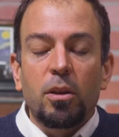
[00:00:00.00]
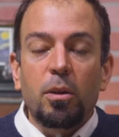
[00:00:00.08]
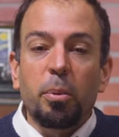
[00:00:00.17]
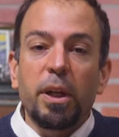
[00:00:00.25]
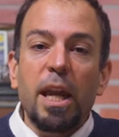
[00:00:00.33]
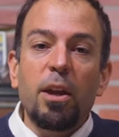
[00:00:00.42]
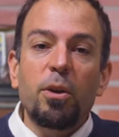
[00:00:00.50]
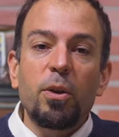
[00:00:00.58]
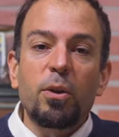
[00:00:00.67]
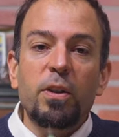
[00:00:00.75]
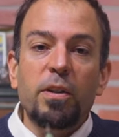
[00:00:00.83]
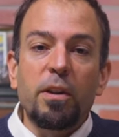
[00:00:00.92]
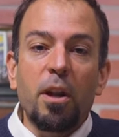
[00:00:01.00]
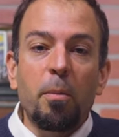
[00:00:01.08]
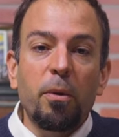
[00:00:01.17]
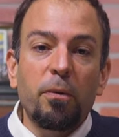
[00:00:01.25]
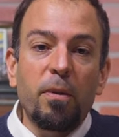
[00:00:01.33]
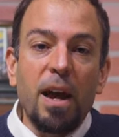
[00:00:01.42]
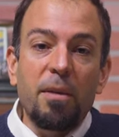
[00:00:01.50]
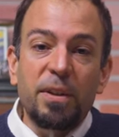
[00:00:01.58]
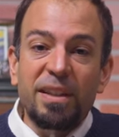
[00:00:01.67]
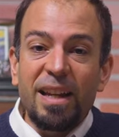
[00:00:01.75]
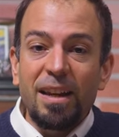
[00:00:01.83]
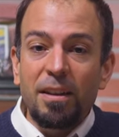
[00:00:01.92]
The Perkeo uses a number five
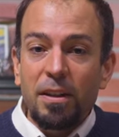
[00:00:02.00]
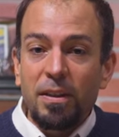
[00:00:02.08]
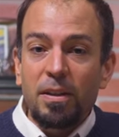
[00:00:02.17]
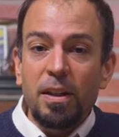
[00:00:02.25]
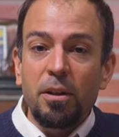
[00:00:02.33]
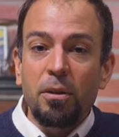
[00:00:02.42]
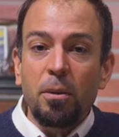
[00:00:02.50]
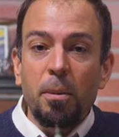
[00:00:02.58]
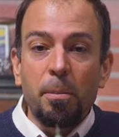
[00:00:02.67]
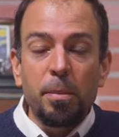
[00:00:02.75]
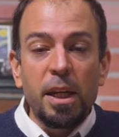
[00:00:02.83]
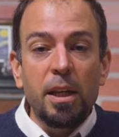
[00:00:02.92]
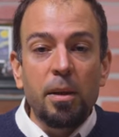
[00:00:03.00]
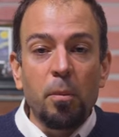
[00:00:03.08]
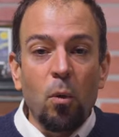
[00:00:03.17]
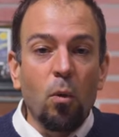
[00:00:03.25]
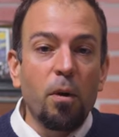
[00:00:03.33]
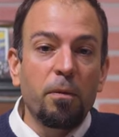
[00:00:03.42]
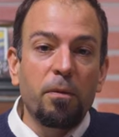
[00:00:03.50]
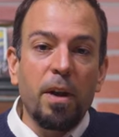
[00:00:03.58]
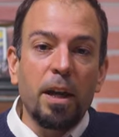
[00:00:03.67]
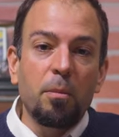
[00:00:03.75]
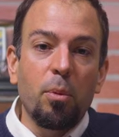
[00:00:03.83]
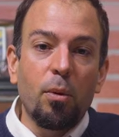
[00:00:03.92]
stainless steel, medium or
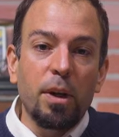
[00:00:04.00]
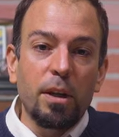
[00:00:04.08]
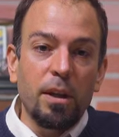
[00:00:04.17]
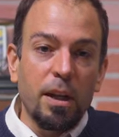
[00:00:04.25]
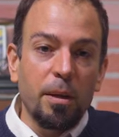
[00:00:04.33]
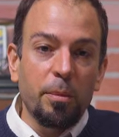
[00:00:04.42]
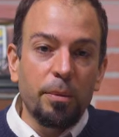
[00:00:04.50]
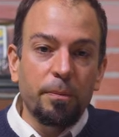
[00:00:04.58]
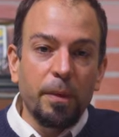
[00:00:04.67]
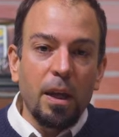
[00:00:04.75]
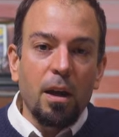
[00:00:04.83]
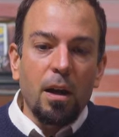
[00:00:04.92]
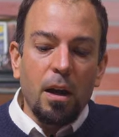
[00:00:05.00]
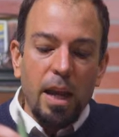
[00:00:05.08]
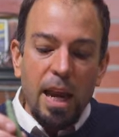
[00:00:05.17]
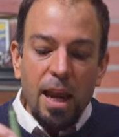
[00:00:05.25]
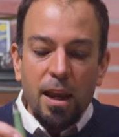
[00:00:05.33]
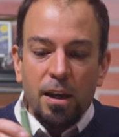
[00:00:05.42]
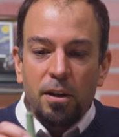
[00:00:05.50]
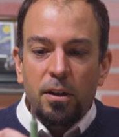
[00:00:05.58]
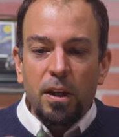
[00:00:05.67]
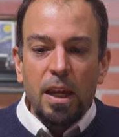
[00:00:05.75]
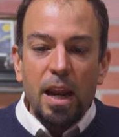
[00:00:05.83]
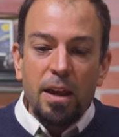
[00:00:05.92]
fine point nib. And
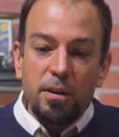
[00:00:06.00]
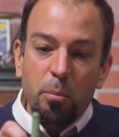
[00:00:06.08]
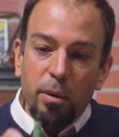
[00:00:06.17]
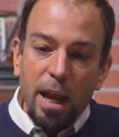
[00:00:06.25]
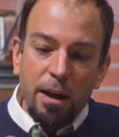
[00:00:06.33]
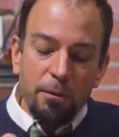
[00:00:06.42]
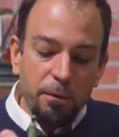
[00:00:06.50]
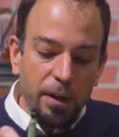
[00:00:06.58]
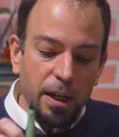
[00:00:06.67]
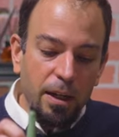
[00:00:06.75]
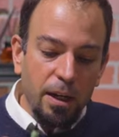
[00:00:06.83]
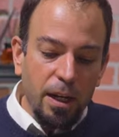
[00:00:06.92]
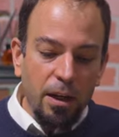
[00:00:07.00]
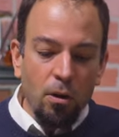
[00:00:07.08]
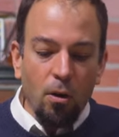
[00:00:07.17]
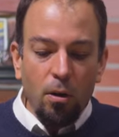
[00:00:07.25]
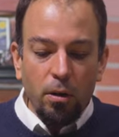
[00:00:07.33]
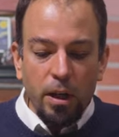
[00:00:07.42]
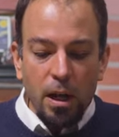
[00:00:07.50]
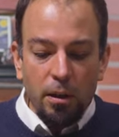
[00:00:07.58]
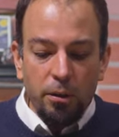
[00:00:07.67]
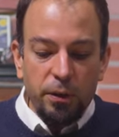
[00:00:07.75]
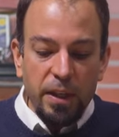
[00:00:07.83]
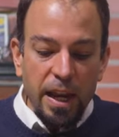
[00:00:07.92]
it has a black feed in all
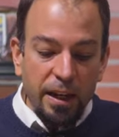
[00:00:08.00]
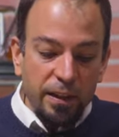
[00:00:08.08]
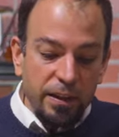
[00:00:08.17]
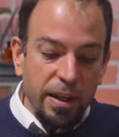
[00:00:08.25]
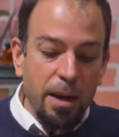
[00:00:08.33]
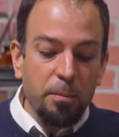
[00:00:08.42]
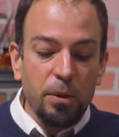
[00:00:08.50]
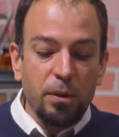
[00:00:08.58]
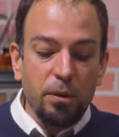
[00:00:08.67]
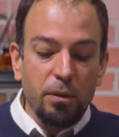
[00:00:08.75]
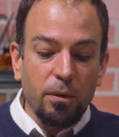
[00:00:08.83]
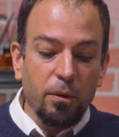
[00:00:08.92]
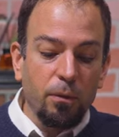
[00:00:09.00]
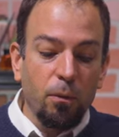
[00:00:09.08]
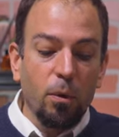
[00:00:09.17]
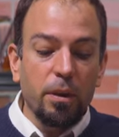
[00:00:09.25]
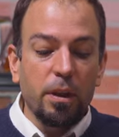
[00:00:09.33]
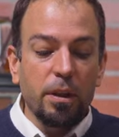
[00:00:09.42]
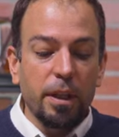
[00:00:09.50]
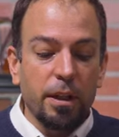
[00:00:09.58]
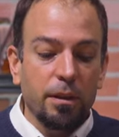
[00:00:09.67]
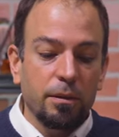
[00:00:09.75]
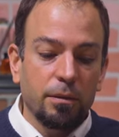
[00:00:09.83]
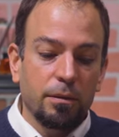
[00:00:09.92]
colors except for the
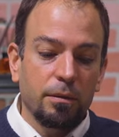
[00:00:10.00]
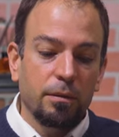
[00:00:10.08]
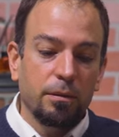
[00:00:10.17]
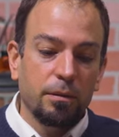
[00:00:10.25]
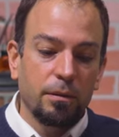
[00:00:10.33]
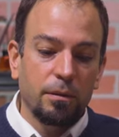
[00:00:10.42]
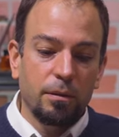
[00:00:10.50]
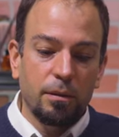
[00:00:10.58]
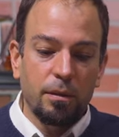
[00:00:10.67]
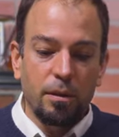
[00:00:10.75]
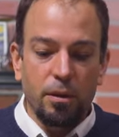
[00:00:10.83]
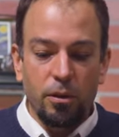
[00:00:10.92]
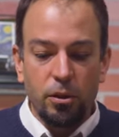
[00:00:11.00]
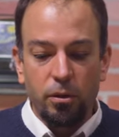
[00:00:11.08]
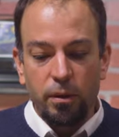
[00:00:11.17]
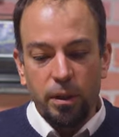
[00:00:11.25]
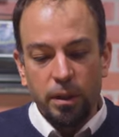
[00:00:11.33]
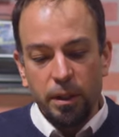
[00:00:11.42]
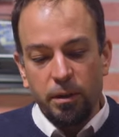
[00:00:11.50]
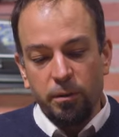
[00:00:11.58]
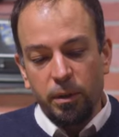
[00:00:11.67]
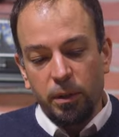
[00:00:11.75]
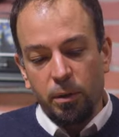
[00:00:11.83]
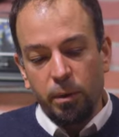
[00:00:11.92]
clear. I'll show the clear
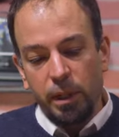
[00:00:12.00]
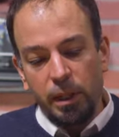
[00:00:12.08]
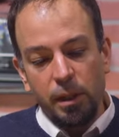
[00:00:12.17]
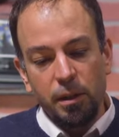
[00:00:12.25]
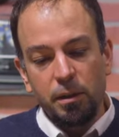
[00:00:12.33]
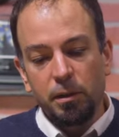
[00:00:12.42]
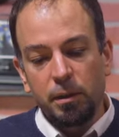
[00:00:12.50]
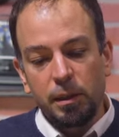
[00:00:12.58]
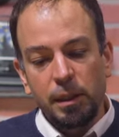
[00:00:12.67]
really quick here.